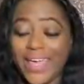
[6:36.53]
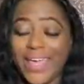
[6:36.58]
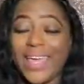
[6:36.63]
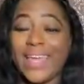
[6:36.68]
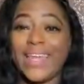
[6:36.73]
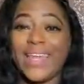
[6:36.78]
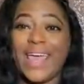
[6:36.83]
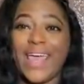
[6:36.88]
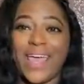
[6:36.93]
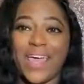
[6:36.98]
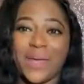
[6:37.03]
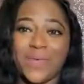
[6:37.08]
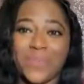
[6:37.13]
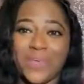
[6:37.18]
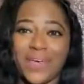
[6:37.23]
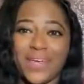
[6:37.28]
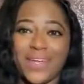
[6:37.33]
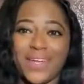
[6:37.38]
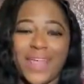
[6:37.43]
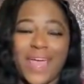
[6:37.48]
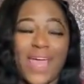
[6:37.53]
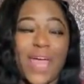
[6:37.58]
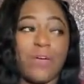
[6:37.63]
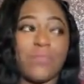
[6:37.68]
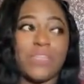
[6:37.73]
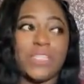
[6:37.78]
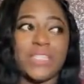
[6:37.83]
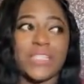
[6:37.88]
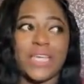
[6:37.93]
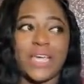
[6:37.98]
and Edwin
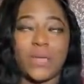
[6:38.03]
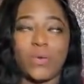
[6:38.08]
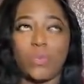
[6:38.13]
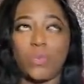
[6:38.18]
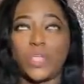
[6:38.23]
have a date,